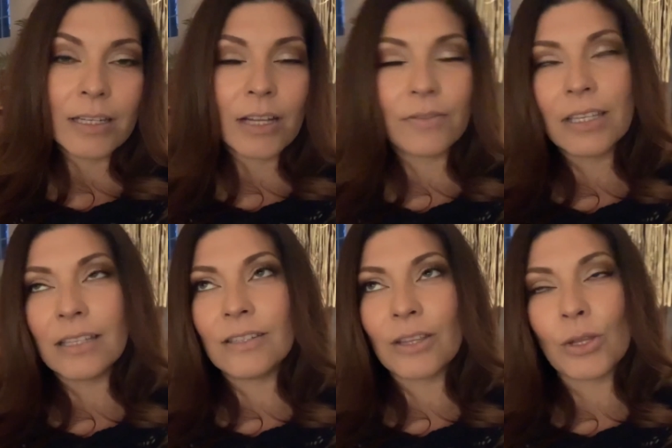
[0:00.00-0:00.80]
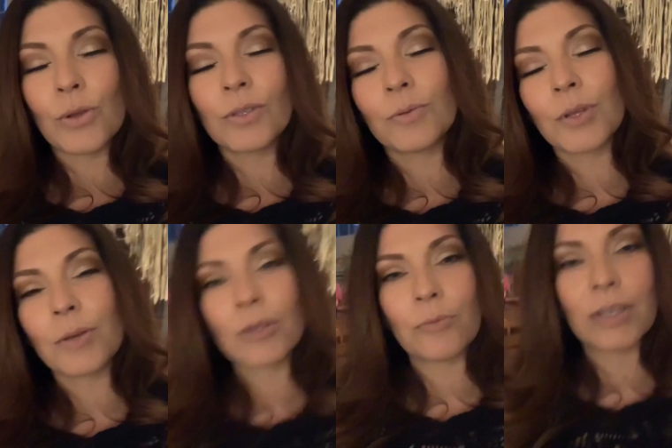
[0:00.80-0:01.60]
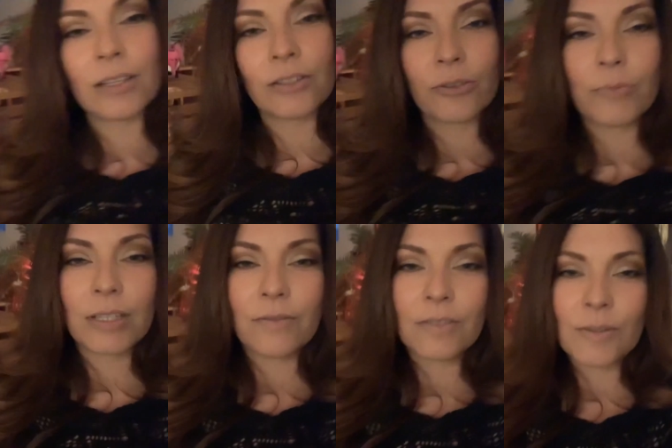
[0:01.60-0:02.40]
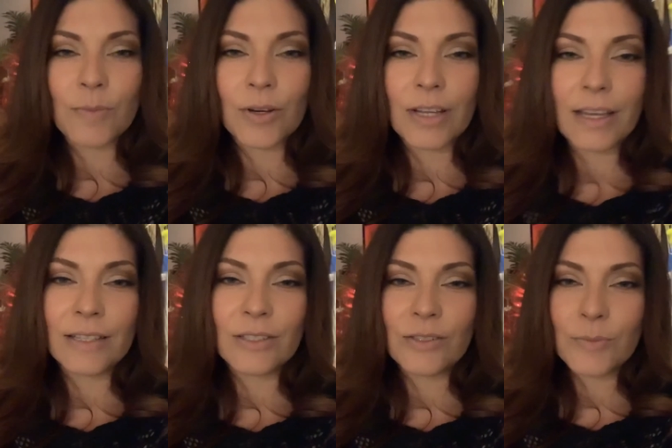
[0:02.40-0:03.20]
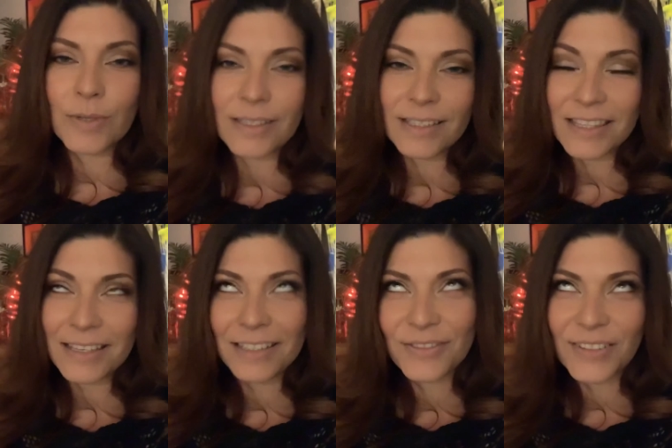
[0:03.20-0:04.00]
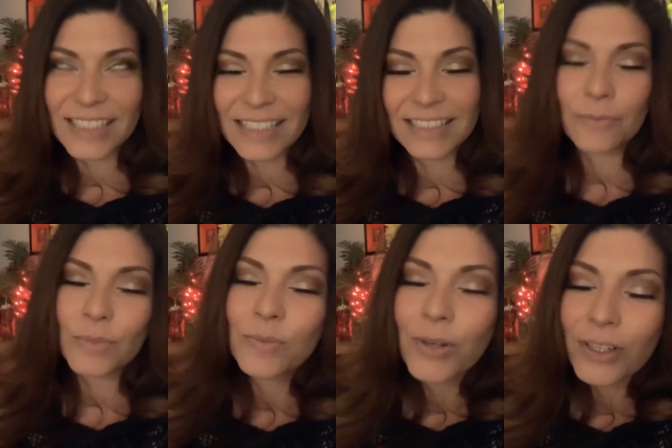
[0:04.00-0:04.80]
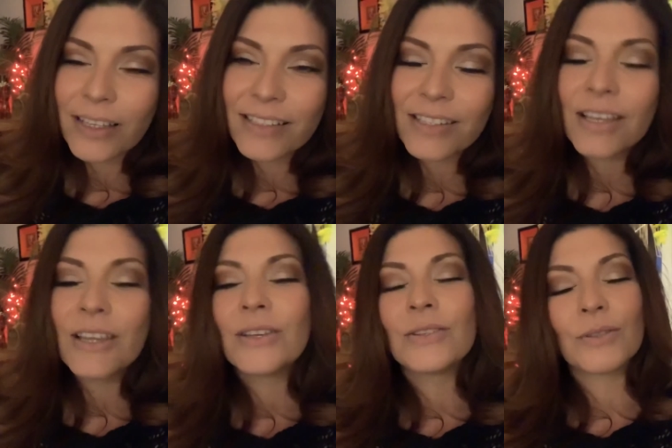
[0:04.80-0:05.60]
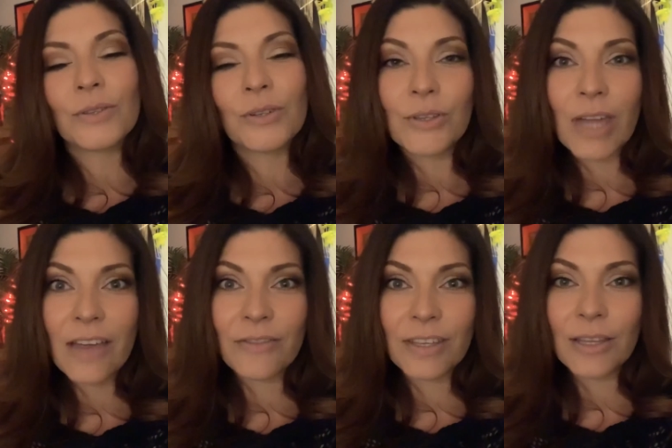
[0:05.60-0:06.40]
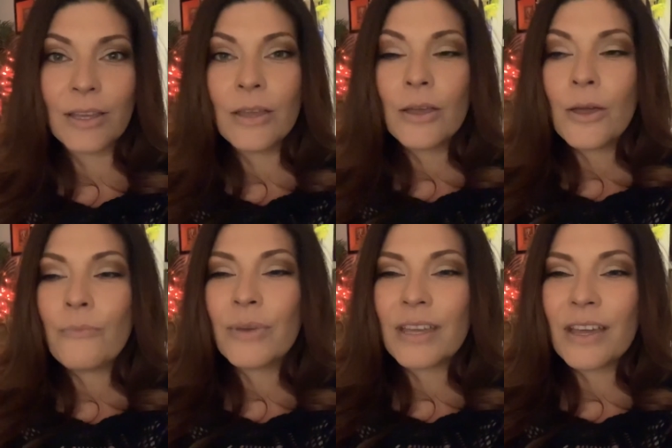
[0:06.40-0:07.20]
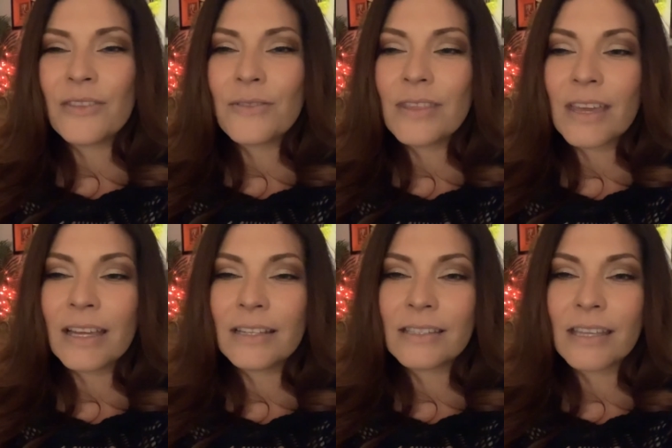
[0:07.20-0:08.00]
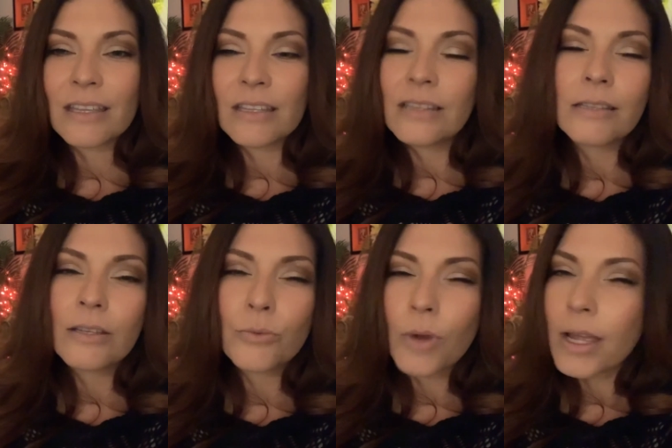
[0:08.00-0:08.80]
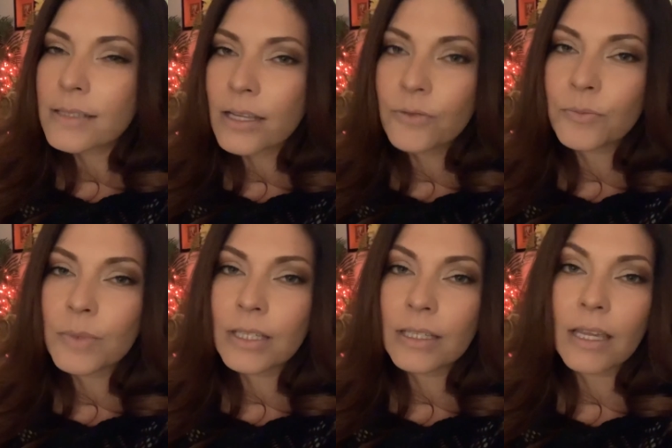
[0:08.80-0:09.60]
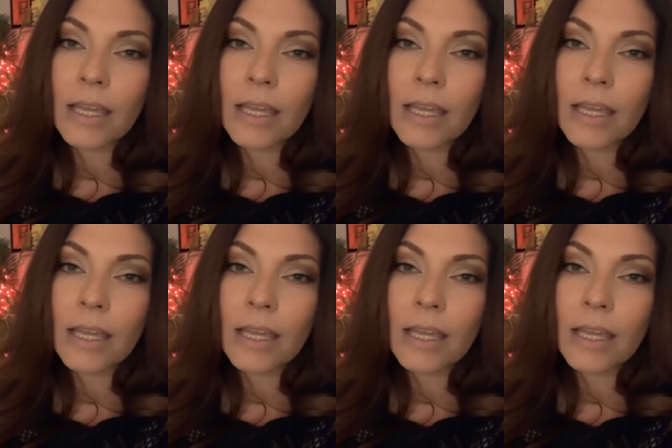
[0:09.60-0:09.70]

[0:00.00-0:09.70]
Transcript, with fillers: Now, if they continue, sometimes I'll be a little bit of a smartass just because I think it's funny and I'm a smartass. So there you have it. But other than that, it's like, it doesn't get a rise out of me.